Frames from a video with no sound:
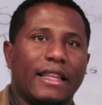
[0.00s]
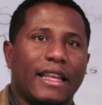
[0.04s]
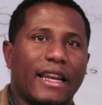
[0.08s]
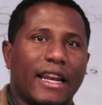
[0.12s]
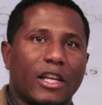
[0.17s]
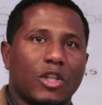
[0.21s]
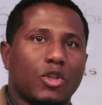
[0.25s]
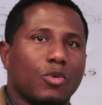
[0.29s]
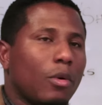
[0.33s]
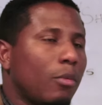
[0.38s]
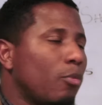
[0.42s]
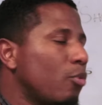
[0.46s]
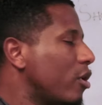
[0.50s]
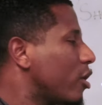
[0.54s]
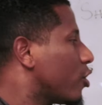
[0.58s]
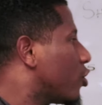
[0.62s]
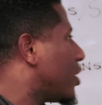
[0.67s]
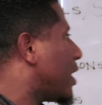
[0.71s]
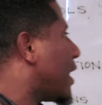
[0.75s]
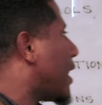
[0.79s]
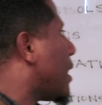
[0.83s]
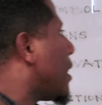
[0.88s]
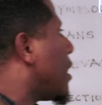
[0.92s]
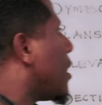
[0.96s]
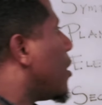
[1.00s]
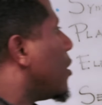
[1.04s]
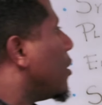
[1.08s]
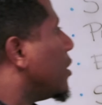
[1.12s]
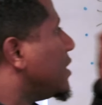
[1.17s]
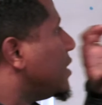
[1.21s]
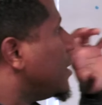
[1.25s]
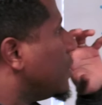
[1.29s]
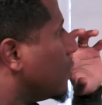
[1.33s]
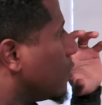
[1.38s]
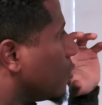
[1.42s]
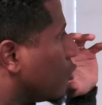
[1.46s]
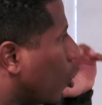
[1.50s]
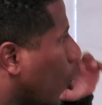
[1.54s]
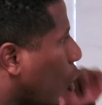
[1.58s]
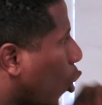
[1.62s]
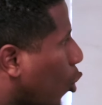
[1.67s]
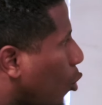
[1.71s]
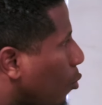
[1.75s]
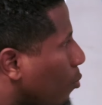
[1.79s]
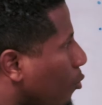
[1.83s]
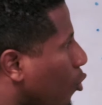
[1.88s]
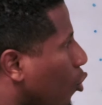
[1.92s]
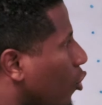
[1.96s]
the next one, we're gonna
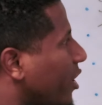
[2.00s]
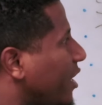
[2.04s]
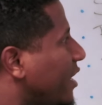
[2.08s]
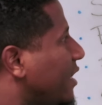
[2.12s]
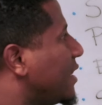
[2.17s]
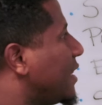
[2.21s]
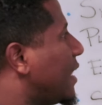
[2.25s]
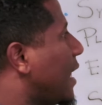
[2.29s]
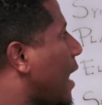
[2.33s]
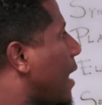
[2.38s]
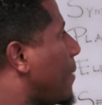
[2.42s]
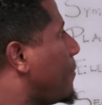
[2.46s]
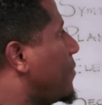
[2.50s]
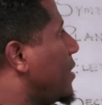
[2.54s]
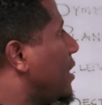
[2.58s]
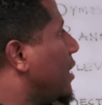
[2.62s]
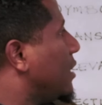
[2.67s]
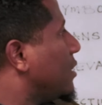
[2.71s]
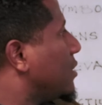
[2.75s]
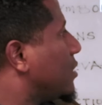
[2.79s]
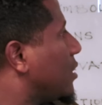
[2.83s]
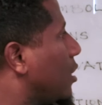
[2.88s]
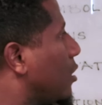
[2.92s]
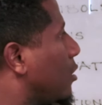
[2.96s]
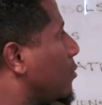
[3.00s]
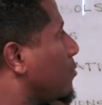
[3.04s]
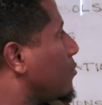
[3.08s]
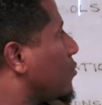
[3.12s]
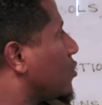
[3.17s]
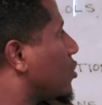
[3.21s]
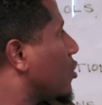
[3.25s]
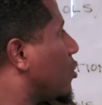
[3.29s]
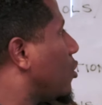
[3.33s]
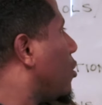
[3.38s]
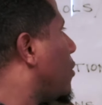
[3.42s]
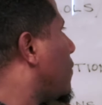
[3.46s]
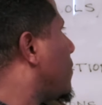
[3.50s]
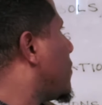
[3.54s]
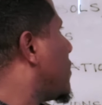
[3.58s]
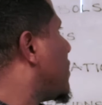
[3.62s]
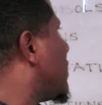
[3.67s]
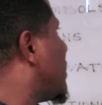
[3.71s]
go more in depth in terms of